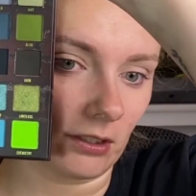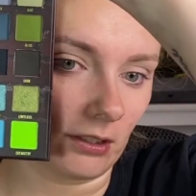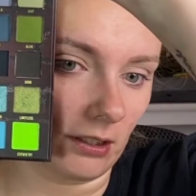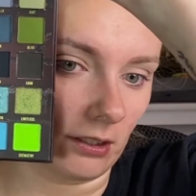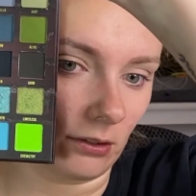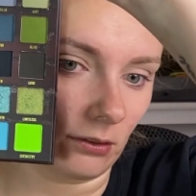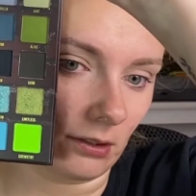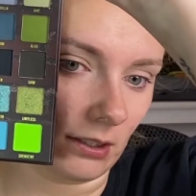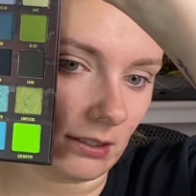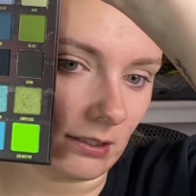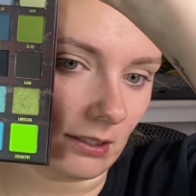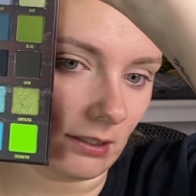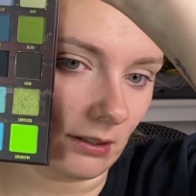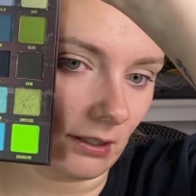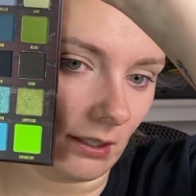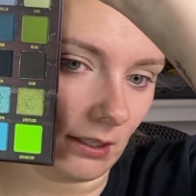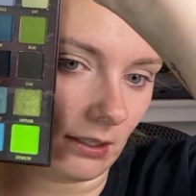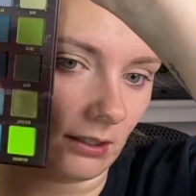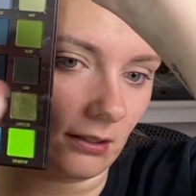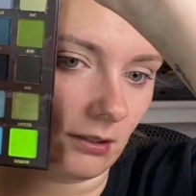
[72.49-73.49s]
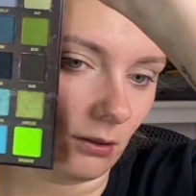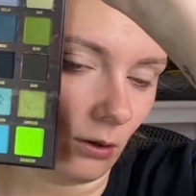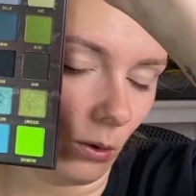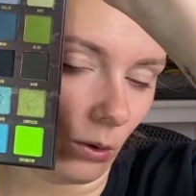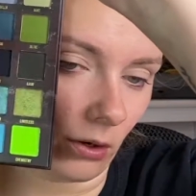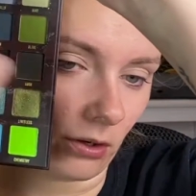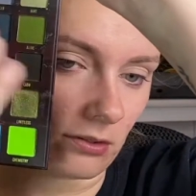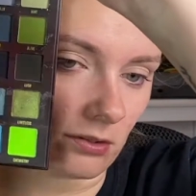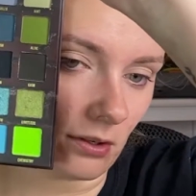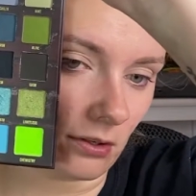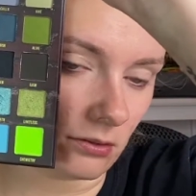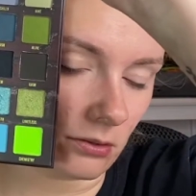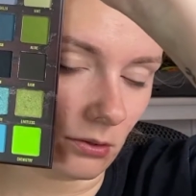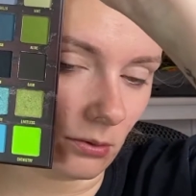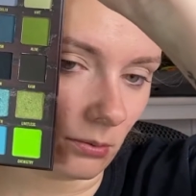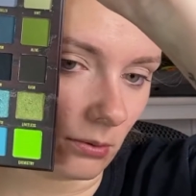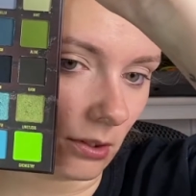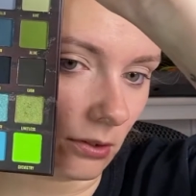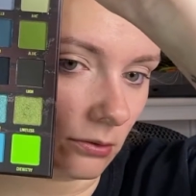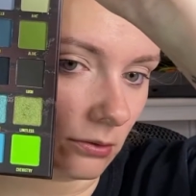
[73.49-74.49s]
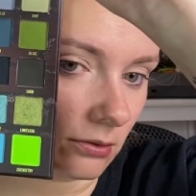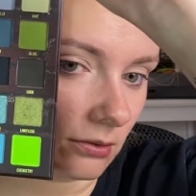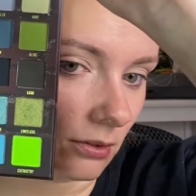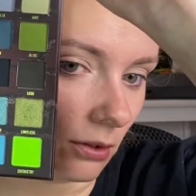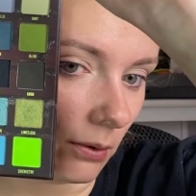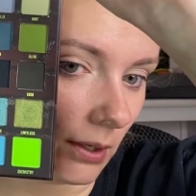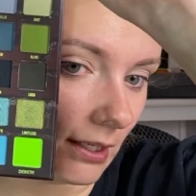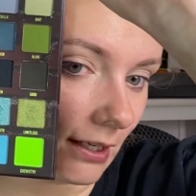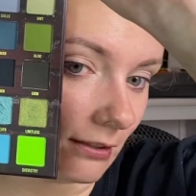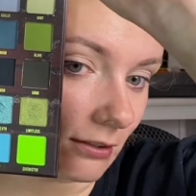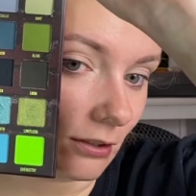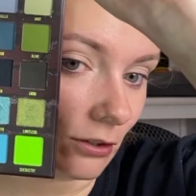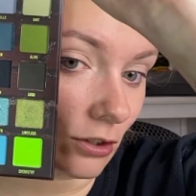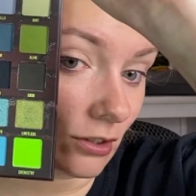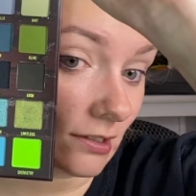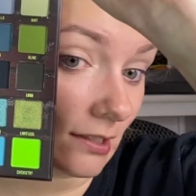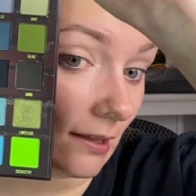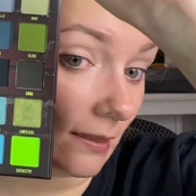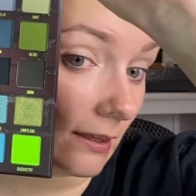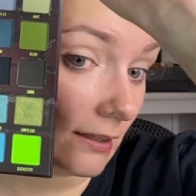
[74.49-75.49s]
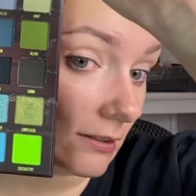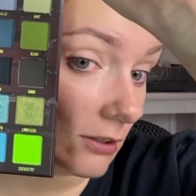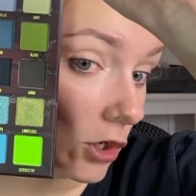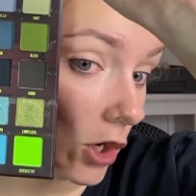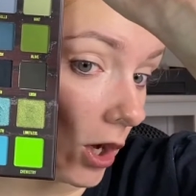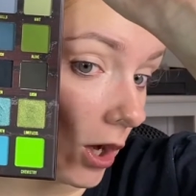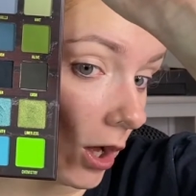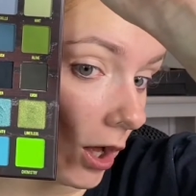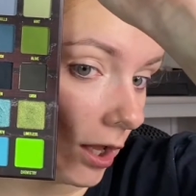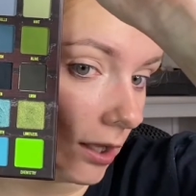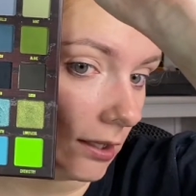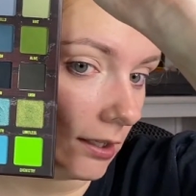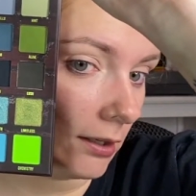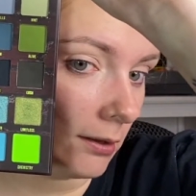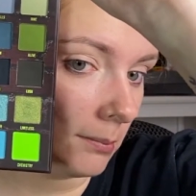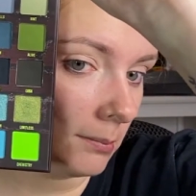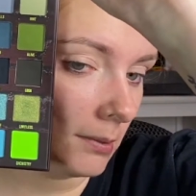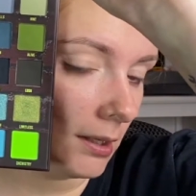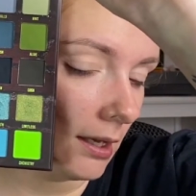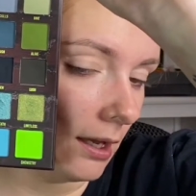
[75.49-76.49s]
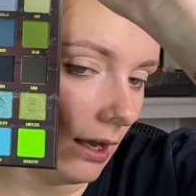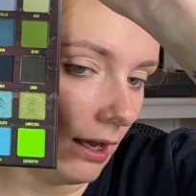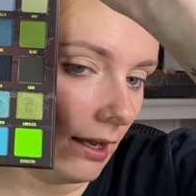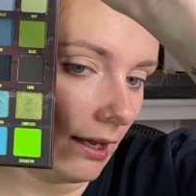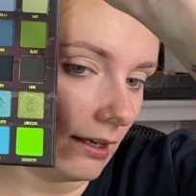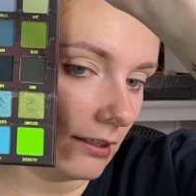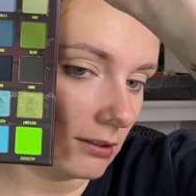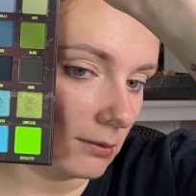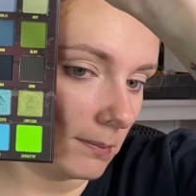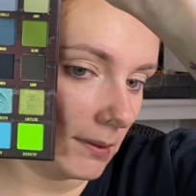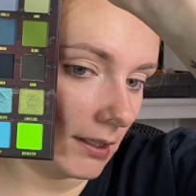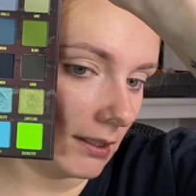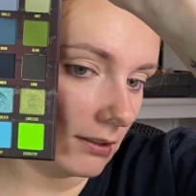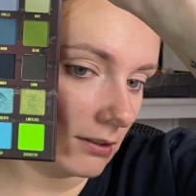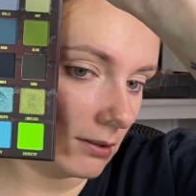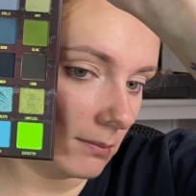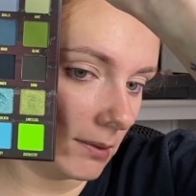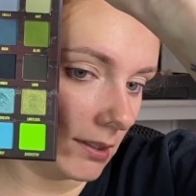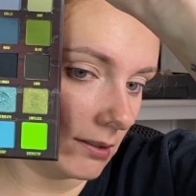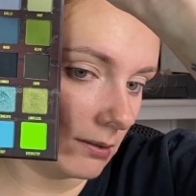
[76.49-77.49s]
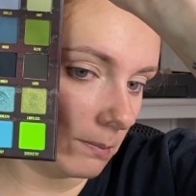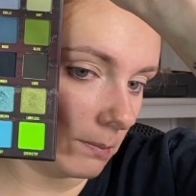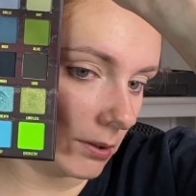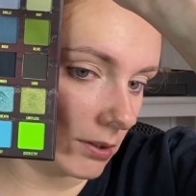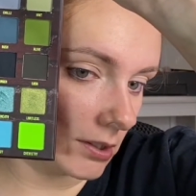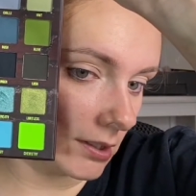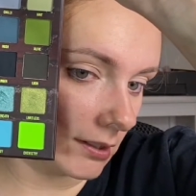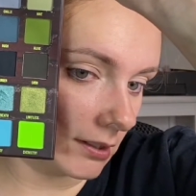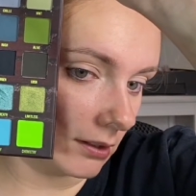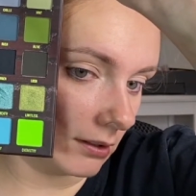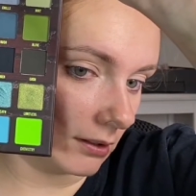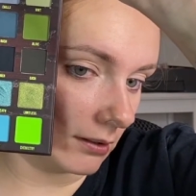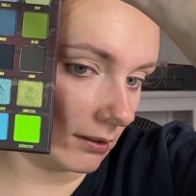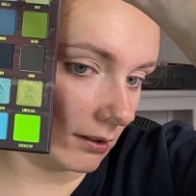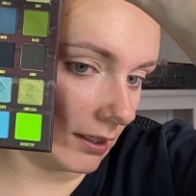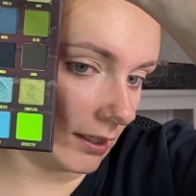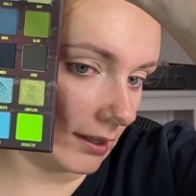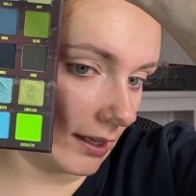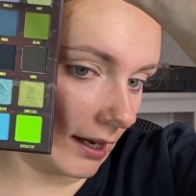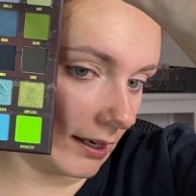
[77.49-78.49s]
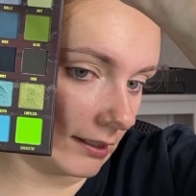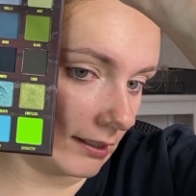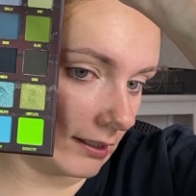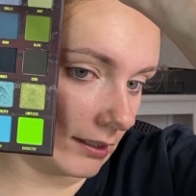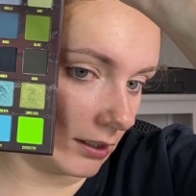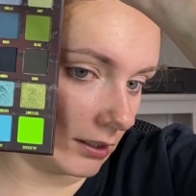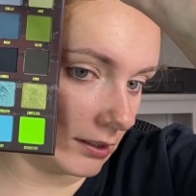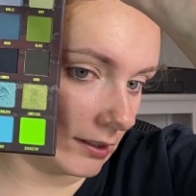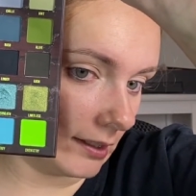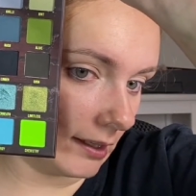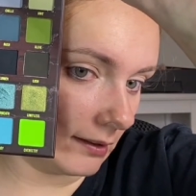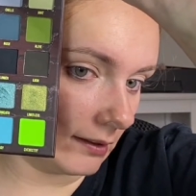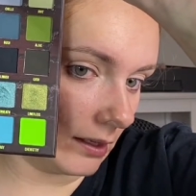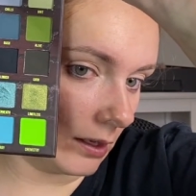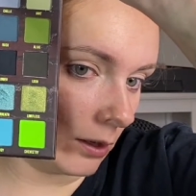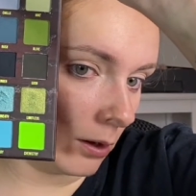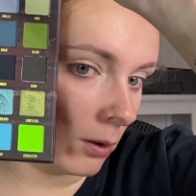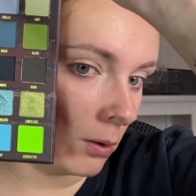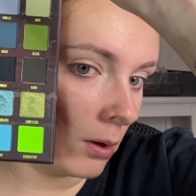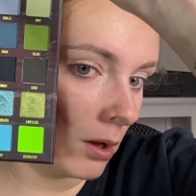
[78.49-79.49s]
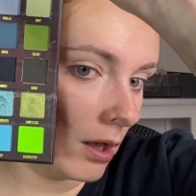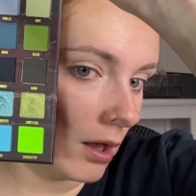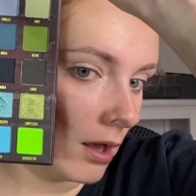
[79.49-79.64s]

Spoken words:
I know they did like horizontal rows, so I guess I should say this column is speaking to me, particularly that neon yellow,